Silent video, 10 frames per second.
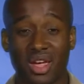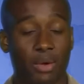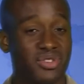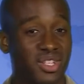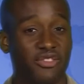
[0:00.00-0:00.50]
and
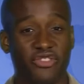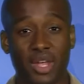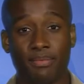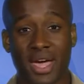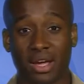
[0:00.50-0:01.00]
received
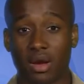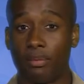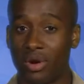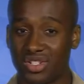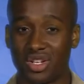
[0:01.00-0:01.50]
feedback on
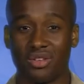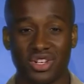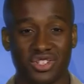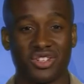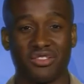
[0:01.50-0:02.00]
personnel
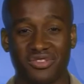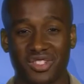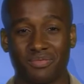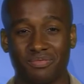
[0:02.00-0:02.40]
initiatives.